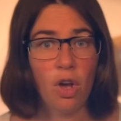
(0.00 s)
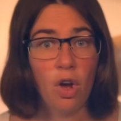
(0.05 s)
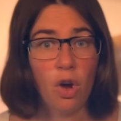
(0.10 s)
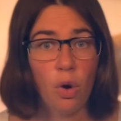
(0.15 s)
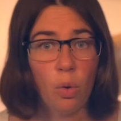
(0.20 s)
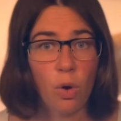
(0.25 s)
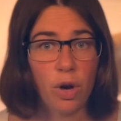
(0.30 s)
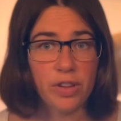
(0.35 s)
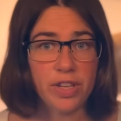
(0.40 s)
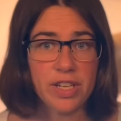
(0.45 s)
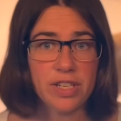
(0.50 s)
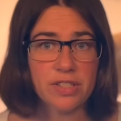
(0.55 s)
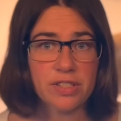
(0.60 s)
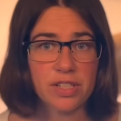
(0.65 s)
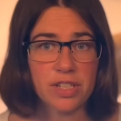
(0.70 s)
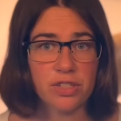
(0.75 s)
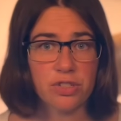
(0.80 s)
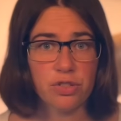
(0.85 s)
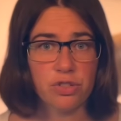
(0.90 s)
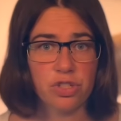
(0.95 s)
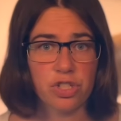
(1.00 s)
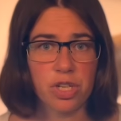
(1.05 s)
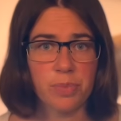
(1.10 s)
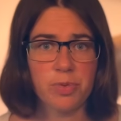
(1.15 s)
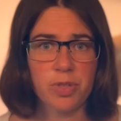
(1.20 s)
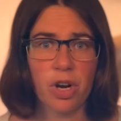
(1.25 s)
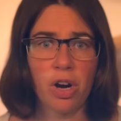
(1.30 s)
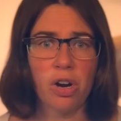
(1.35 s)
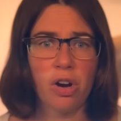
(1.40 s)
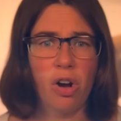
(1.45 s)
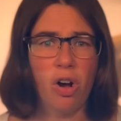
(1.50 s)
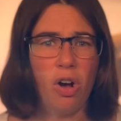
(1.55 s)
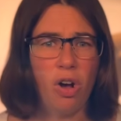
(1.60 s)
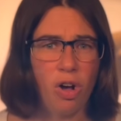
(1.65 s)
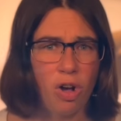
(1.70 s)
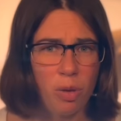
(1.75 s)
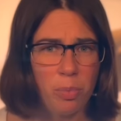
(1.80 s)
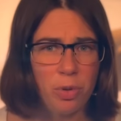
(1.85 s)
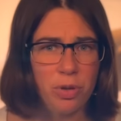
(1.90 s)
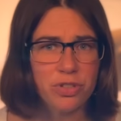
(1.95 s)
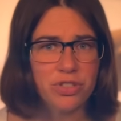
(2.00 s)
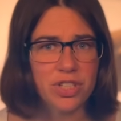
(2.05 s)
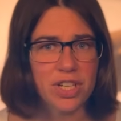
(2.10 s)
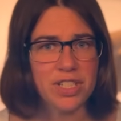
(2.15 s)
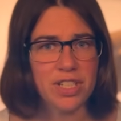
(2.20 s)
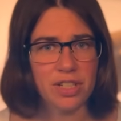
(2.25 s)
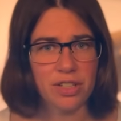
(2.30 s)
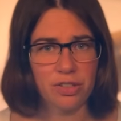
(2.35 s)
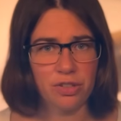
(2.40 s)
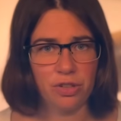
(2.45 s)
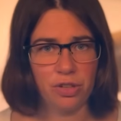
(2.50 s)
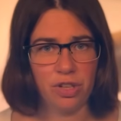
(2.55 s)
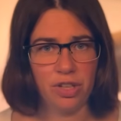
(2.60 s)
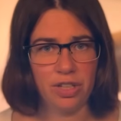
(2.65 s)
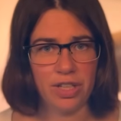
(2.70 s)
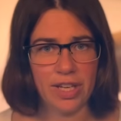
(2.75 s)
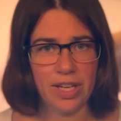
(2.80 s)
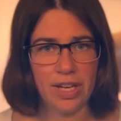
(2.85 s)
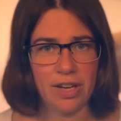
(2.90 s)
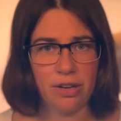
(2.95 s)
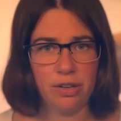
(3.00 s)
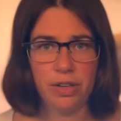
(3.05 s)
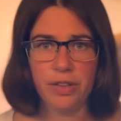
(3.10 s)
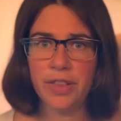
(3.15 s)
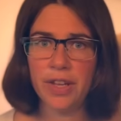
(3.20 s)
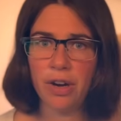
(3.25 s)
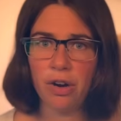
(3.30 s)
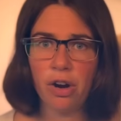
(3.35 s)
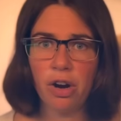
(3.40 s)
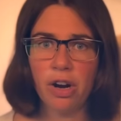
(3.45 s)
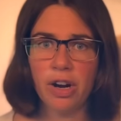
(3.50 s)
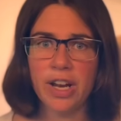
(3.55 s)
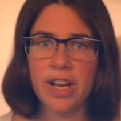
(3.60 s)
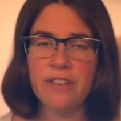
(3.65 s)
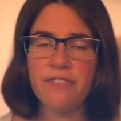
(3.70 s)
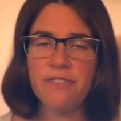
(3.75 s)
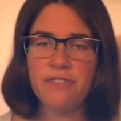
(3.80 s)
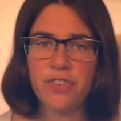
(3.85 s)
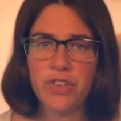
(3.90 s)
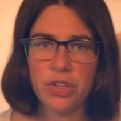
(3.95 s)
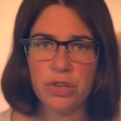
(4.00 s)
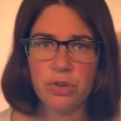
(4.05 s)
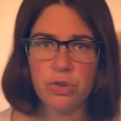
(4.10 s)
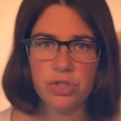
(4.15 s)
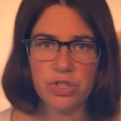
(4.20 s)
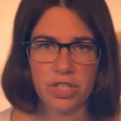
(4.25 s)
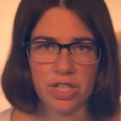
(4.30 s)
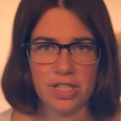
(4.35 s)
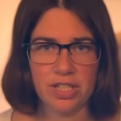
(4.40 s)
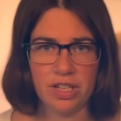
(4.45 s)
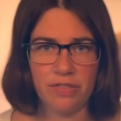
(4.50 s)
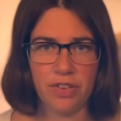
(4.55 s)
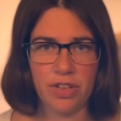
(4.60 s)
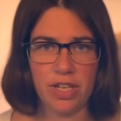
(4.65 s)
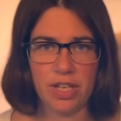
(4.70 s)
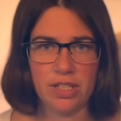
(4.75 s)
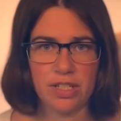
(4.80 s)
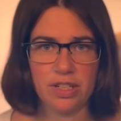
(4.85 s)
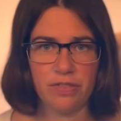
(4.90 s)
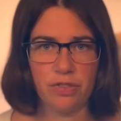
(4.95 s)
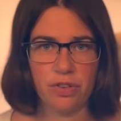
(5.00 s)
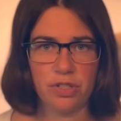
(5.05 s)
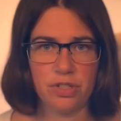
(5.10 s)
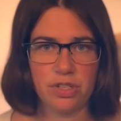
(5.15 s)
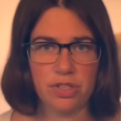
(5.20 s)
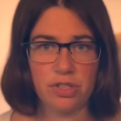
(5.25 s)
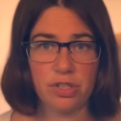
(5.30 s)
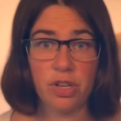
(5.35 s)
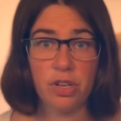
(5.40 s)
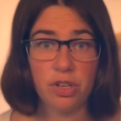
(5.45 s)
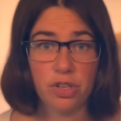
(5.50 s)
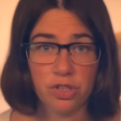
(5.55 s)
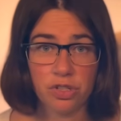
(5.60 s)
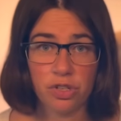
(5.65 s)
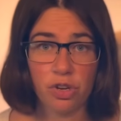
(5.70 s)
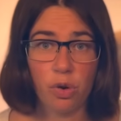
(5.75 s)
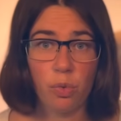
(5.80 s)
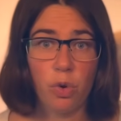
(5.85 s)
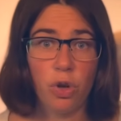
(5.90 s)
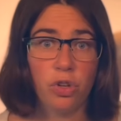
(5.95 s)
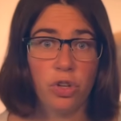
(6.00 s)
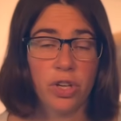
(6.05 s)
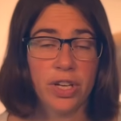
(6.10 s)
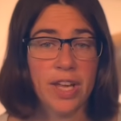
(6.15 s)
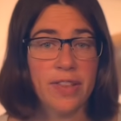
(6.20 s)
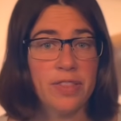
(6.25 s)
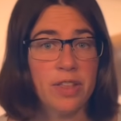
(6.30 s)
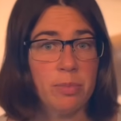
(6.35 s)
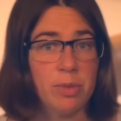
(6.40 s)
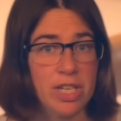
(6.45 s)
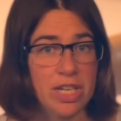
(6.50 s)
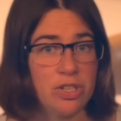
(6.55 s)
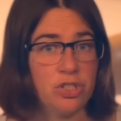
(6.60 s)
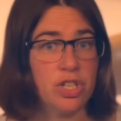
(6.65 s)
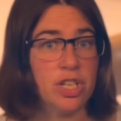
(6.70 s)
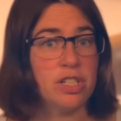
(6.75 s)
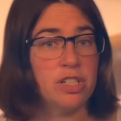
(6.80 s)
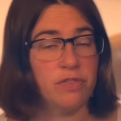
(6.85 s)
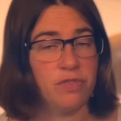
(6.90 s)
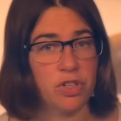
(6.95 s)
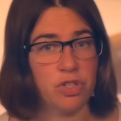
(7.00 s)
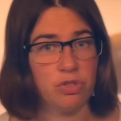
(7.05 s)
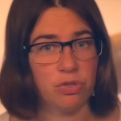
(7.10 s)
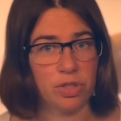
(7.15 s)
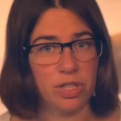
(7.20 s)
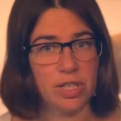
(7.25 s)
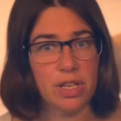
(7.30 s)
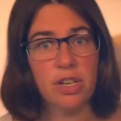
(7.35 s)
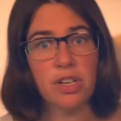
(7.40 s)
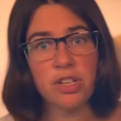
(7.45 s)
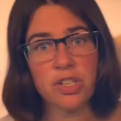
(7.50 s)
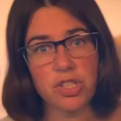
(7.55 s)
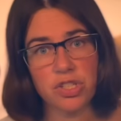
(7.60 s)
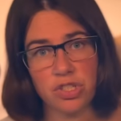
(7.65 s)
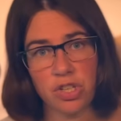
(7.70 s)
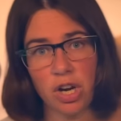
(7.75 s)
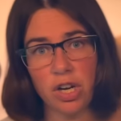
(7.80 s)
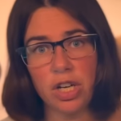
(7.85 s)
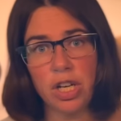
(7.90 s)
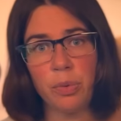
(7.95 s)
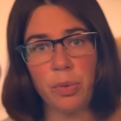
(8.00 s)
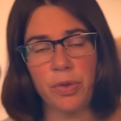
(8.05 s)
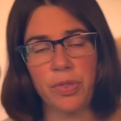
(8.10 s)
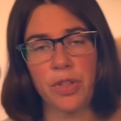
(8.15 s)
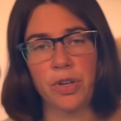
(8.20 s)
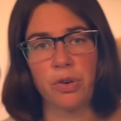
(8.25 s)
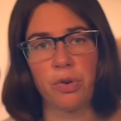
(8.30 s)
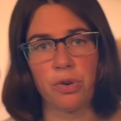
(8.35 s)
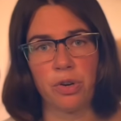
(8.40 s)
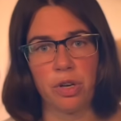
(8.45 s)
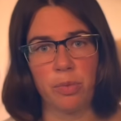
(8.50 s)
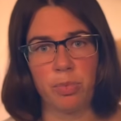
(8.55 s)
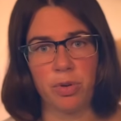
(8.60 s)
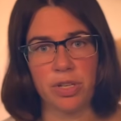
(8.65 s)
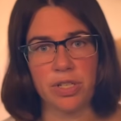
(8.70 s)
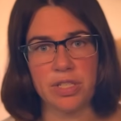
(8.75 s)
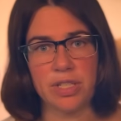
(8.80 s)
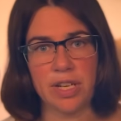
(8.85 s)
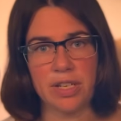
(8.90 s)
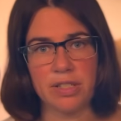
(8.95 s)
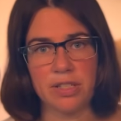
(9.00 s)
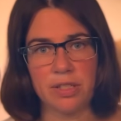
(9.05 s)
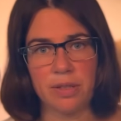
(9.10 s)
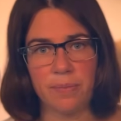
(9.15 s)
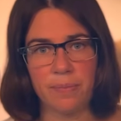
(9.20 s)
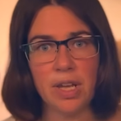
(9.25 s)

While these sister ships are almost identical in layout, there are a few significant differences, so we'll look at them each individually, starting with the Coral Princess.